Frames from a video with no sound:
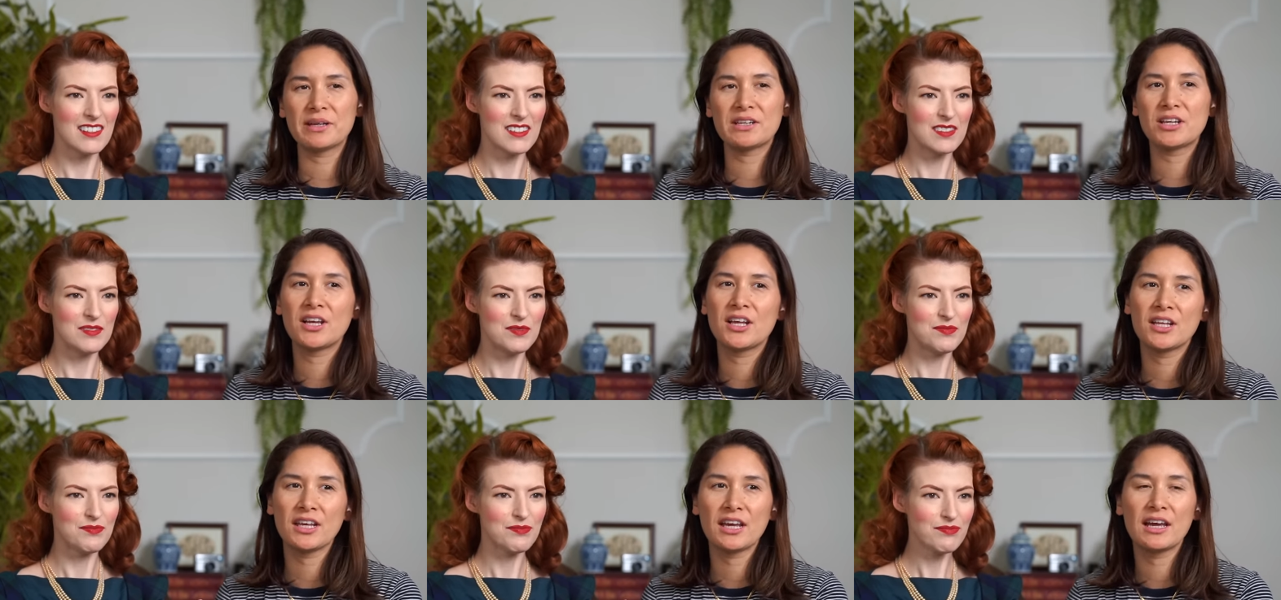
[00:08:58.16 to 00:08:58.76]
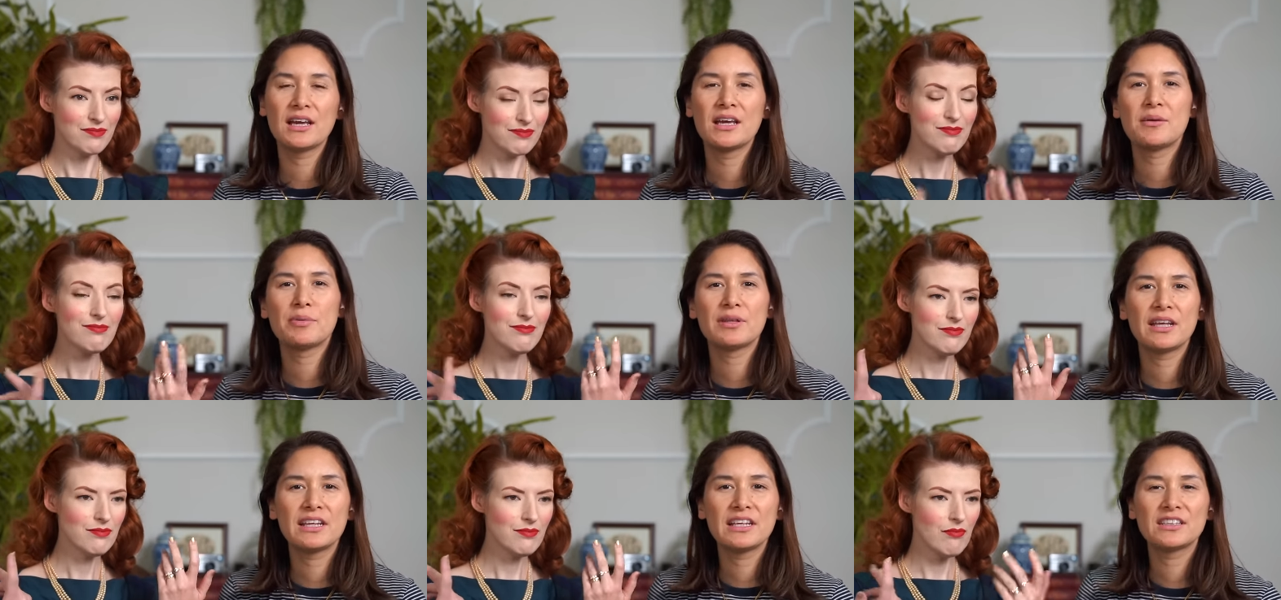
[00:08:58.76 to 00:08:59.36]
Speaker 1: bed earlier.
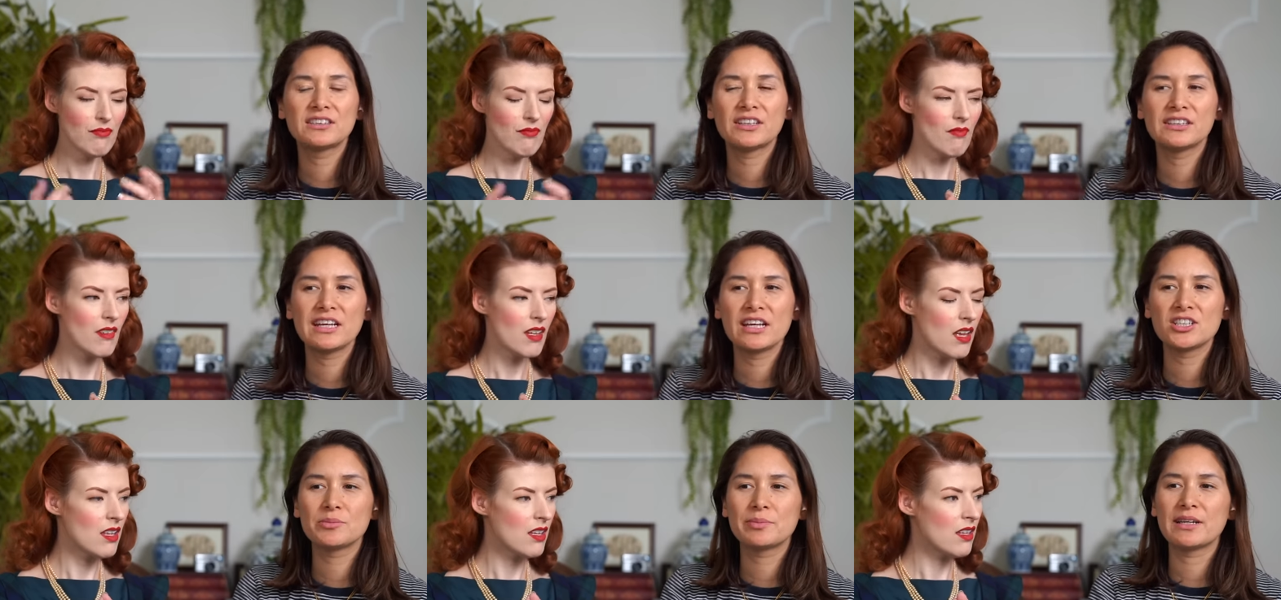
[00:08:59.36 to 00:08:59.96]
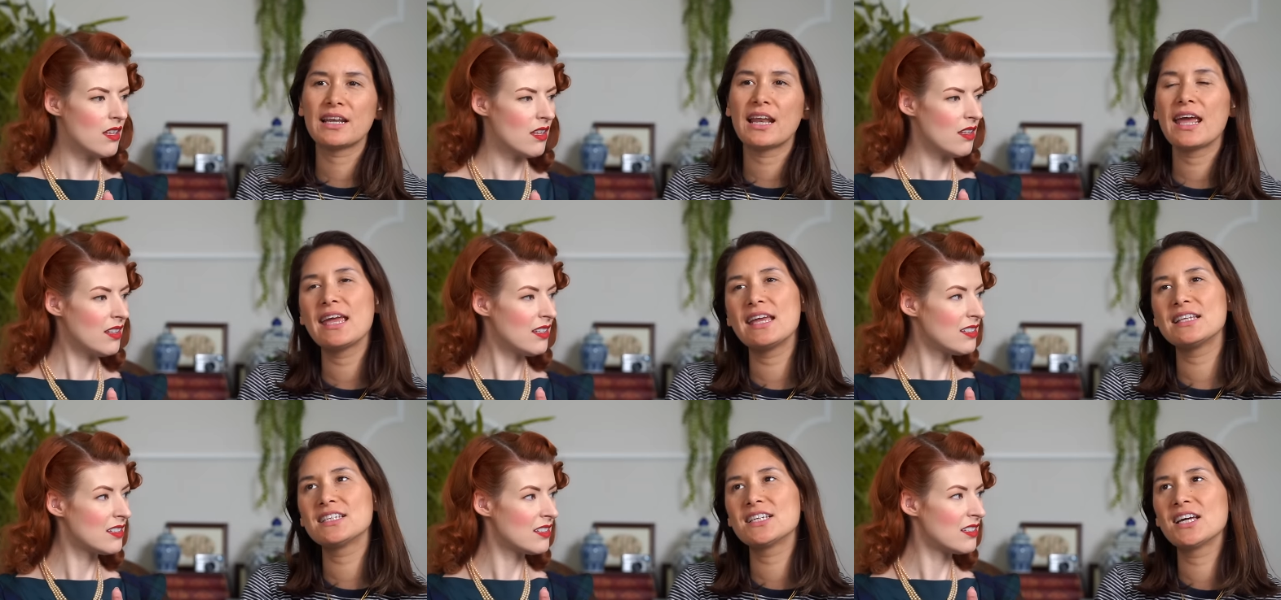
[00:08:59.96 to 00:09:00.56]
But then he started going to bed
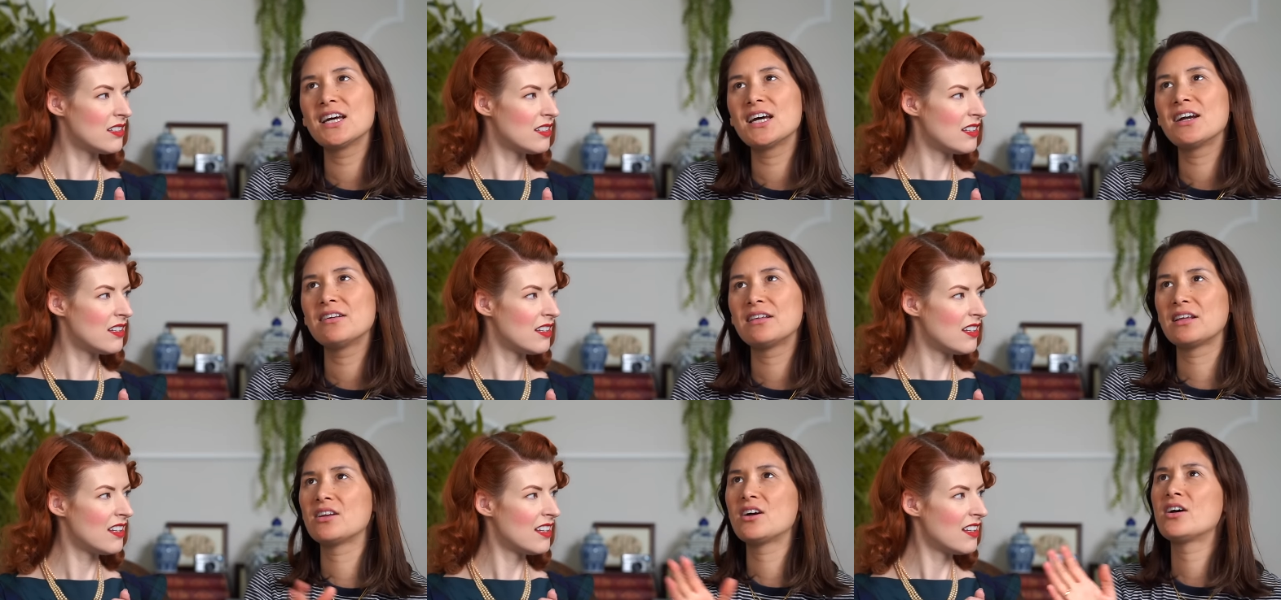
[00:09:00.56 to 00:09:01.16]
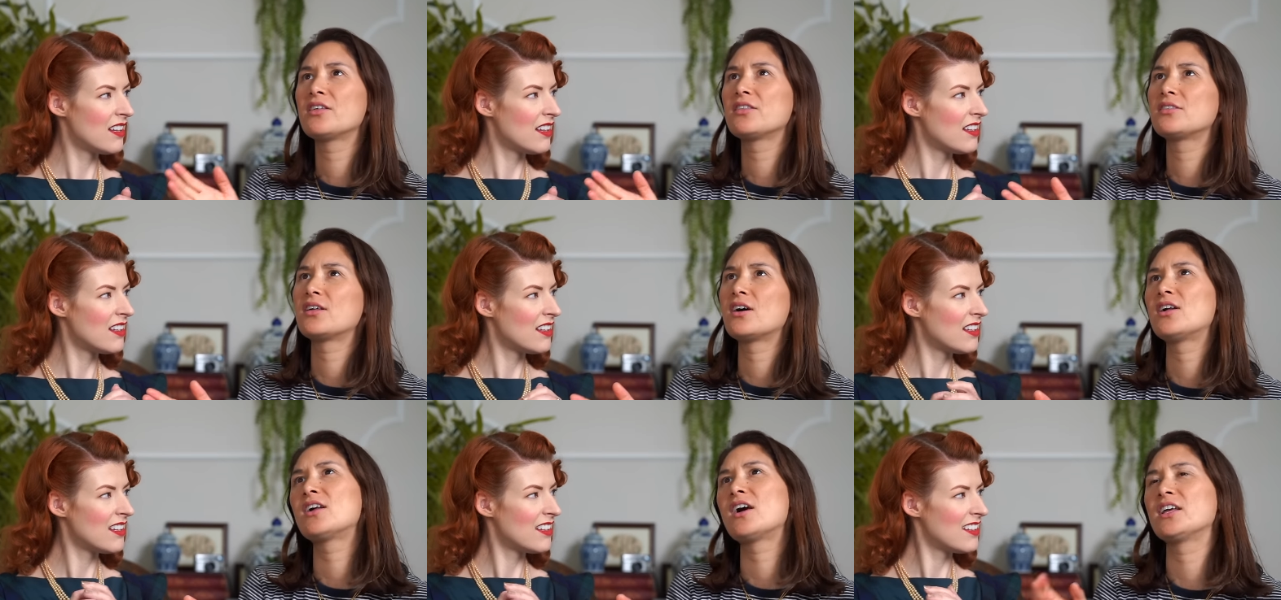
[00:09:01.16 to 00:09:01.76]
later, and then our,
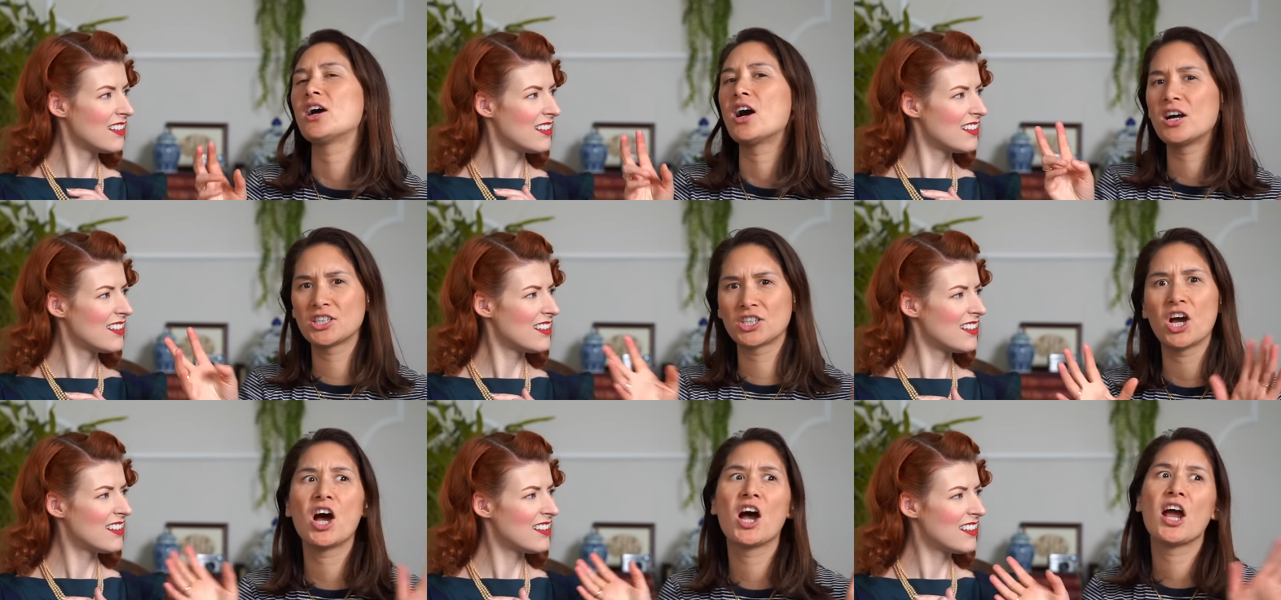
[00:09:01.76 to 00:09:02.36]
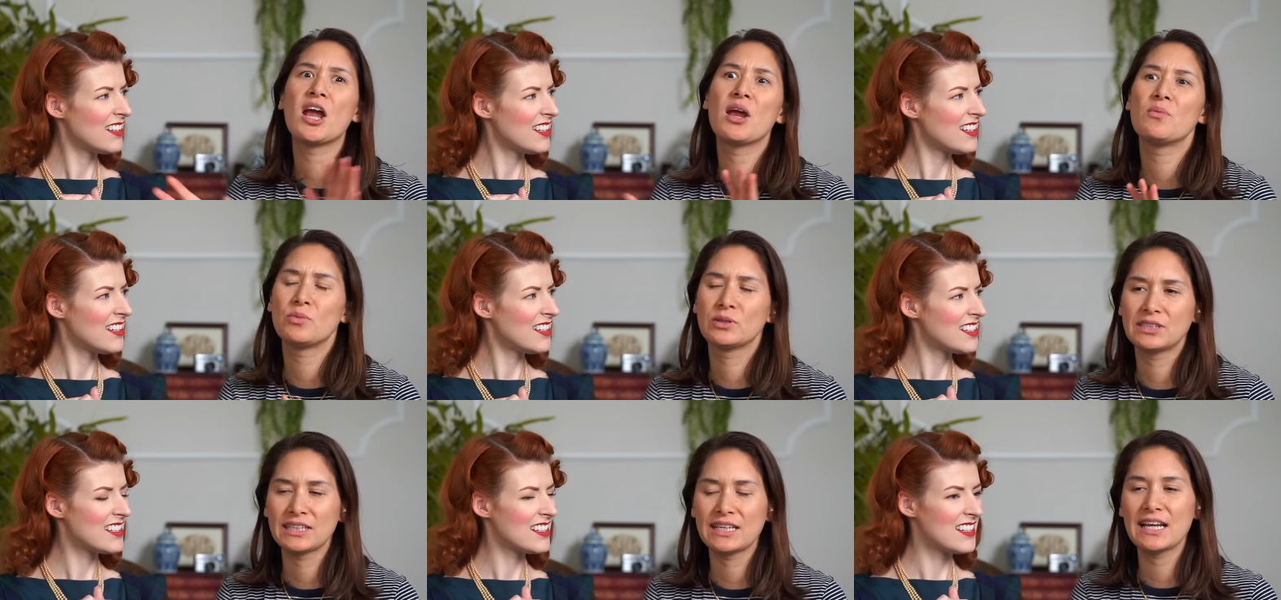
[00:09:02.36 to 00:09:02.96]
our like our
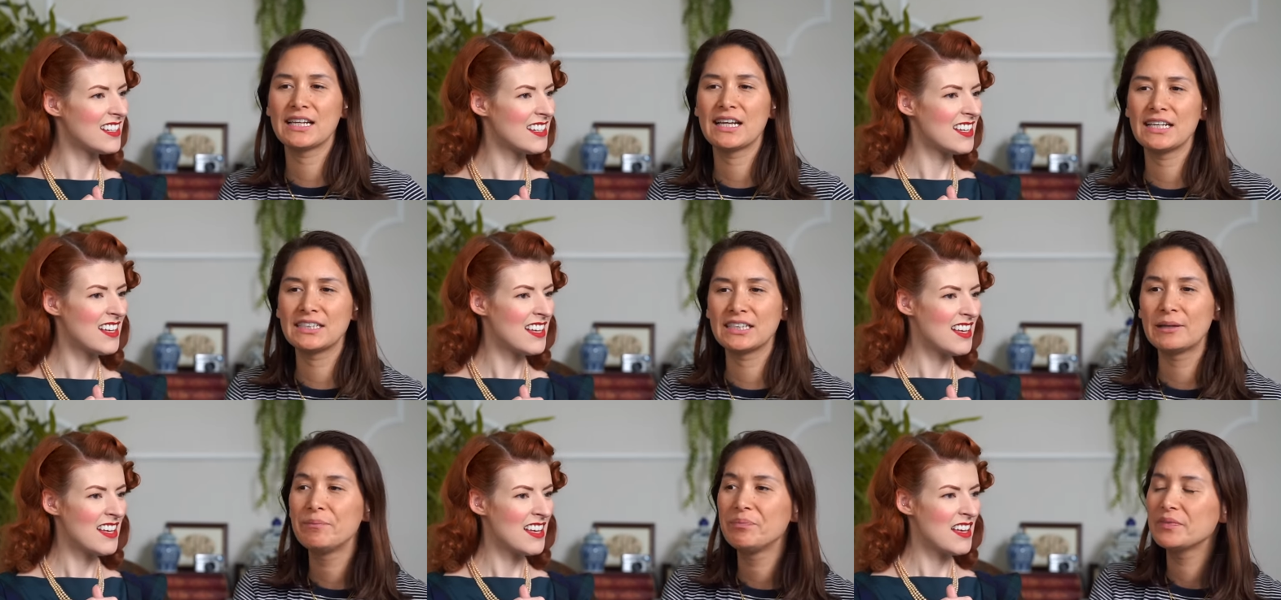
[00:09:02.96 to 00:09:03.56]
time was like getting later.